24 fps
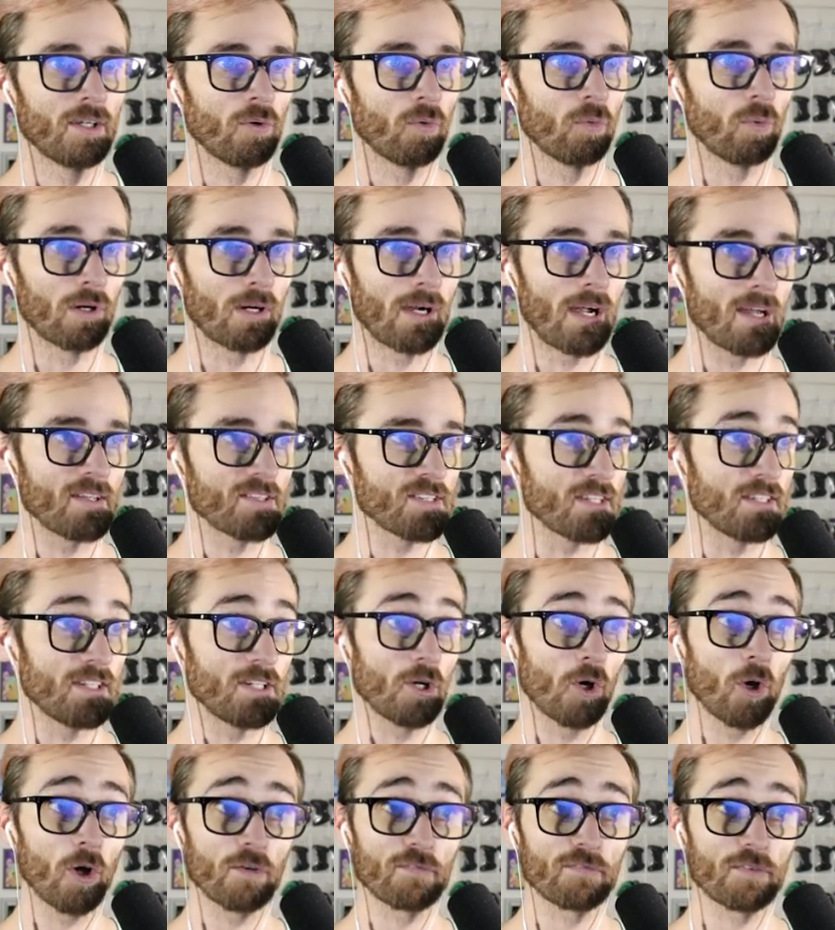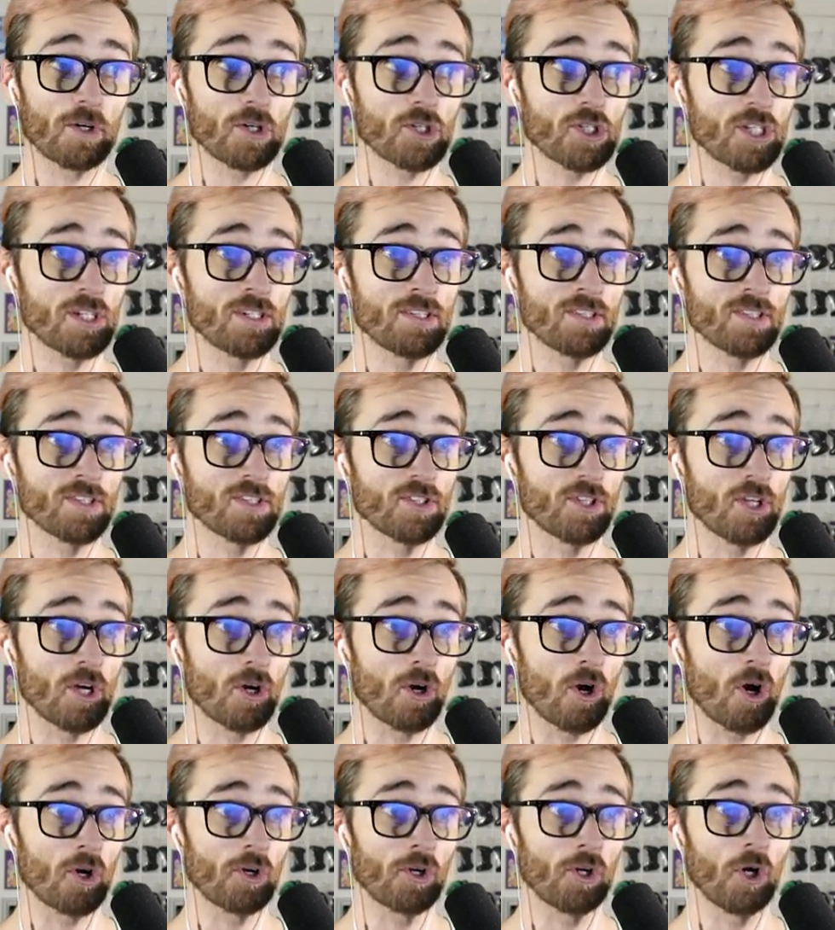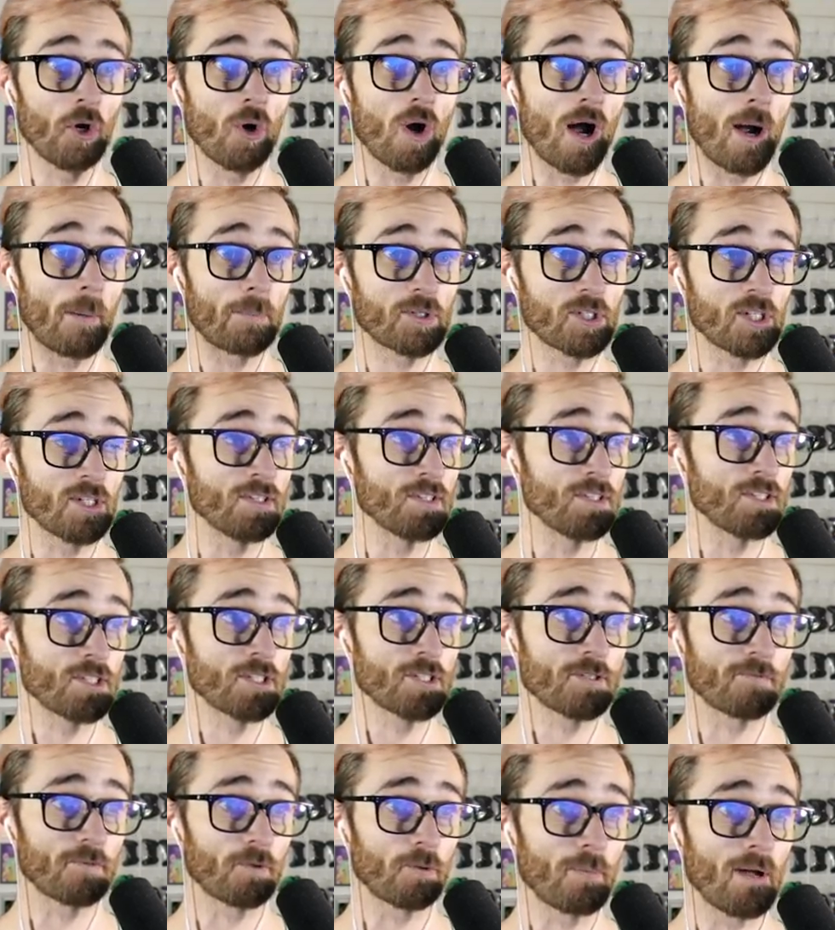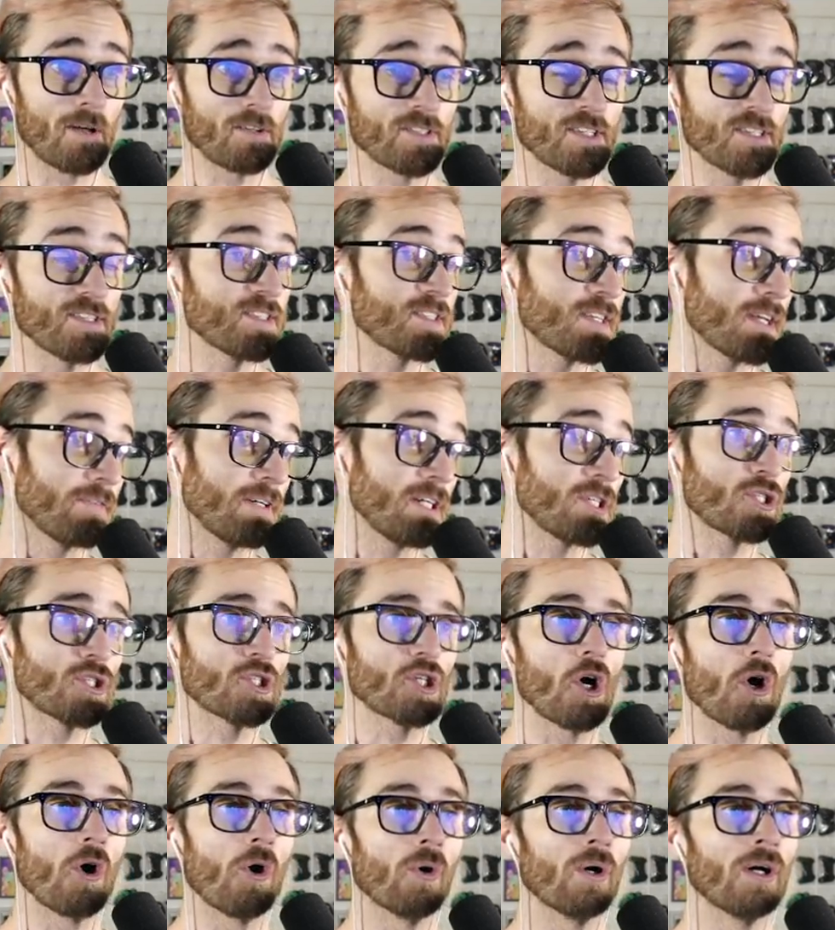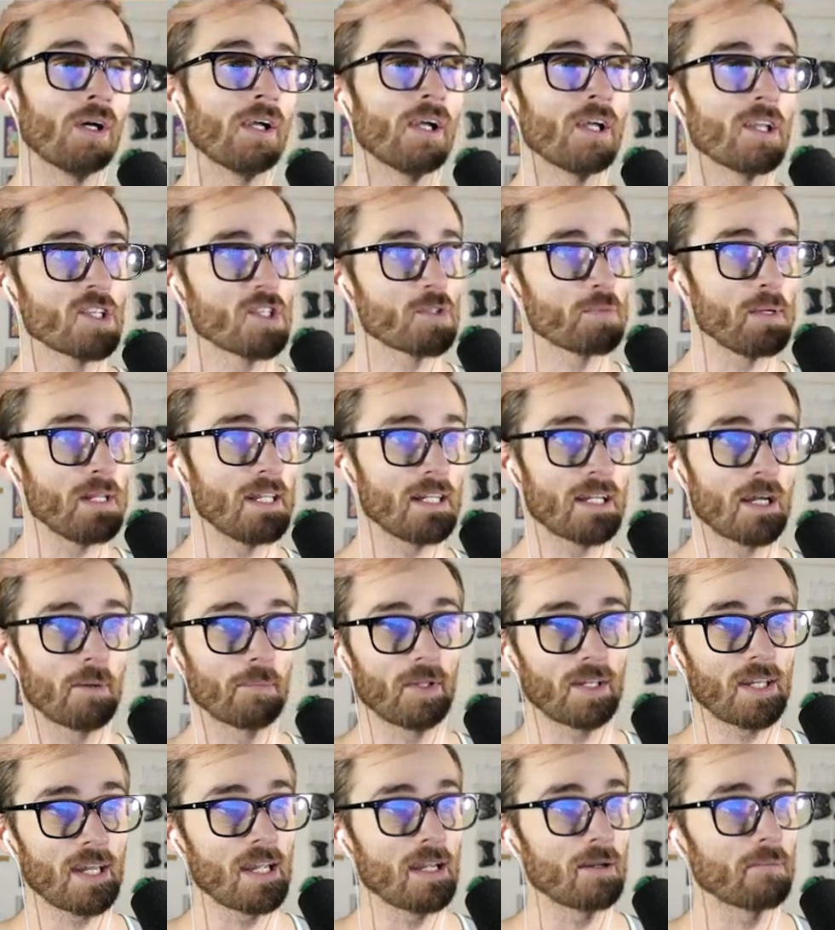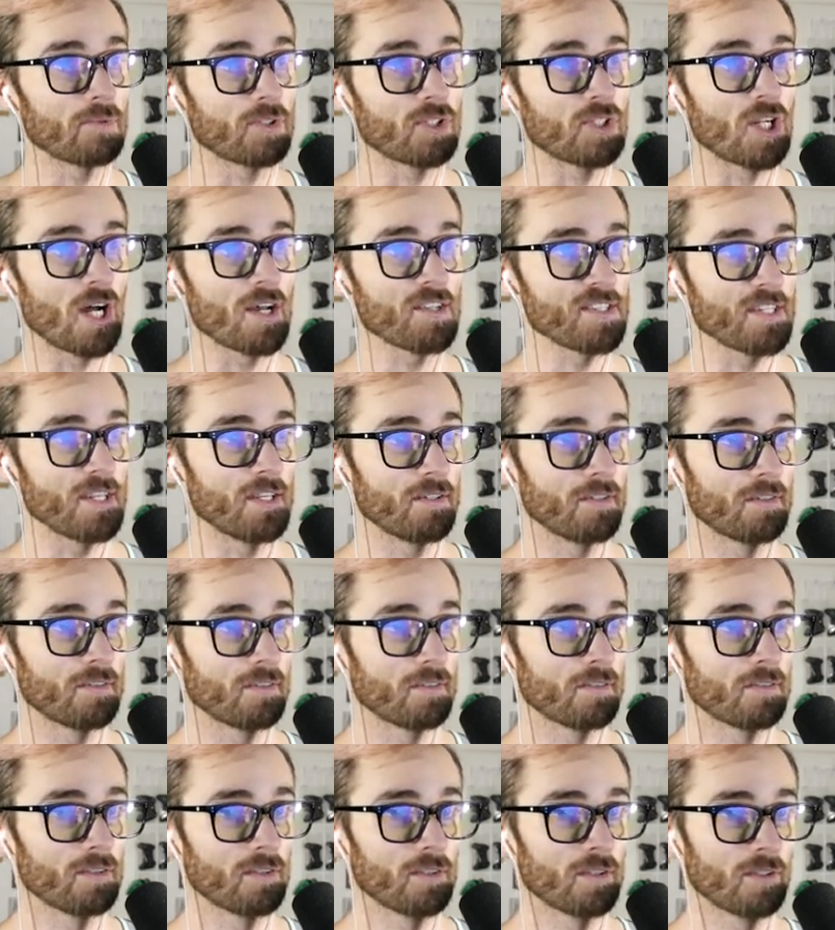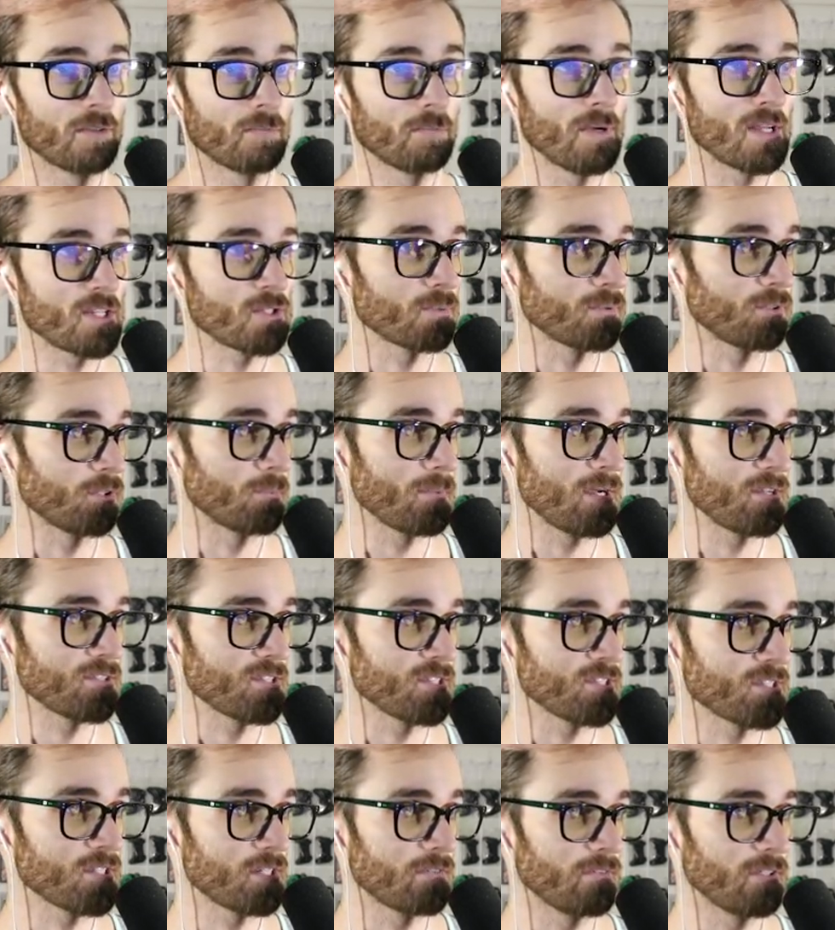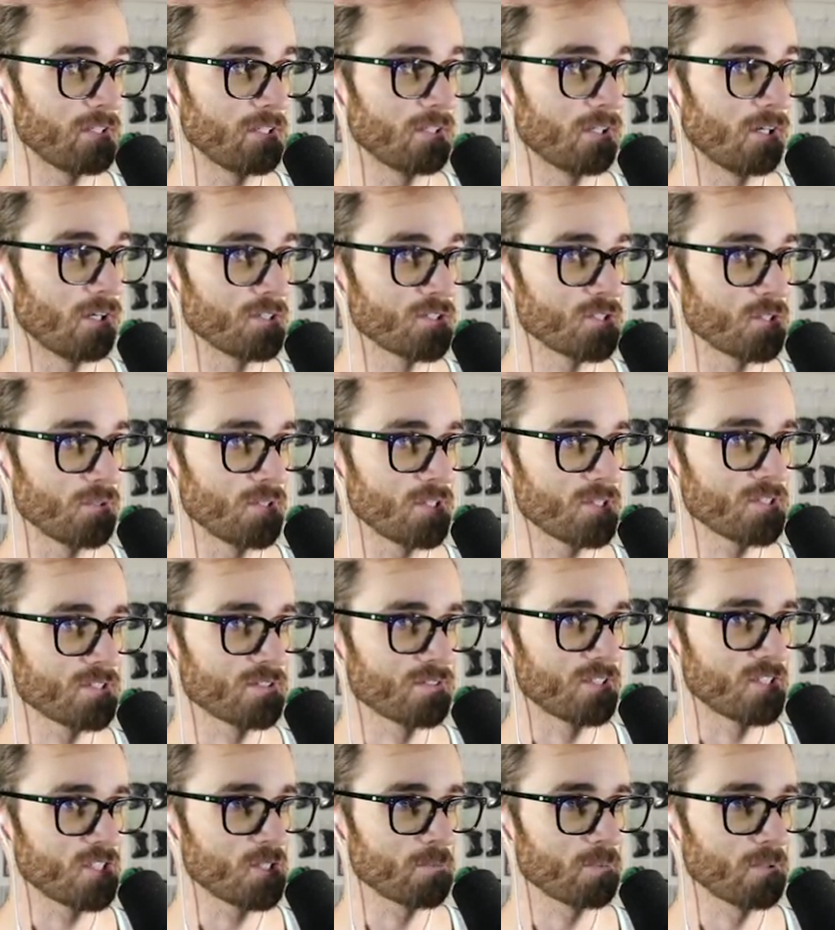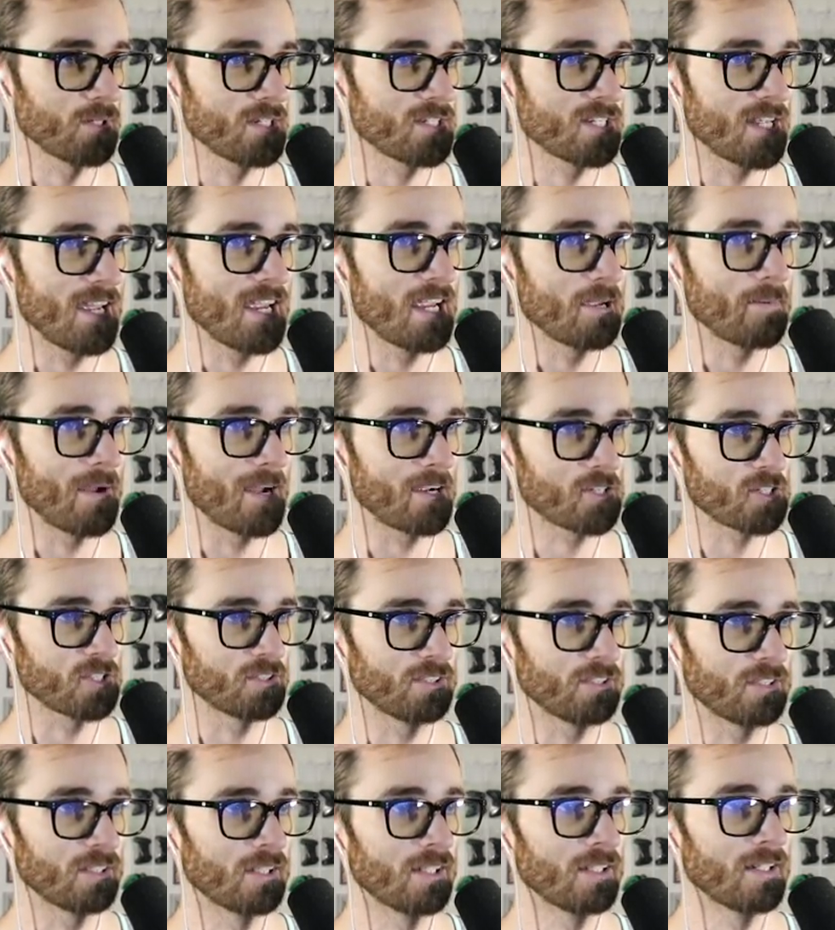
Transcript: Whereas in the old versions, there are no options for mouse sensitivity, so speeding up the game doesn't mess with your mouse sensitivity at all. So this this is pretty tame actually.